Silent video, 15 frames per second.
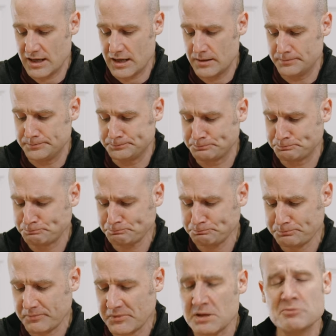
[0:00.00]
Um,
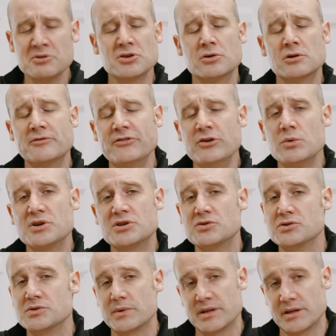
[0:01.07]
but there are a few
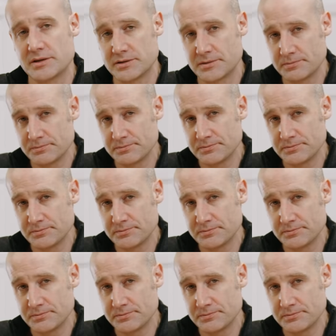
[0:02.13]
issues with it.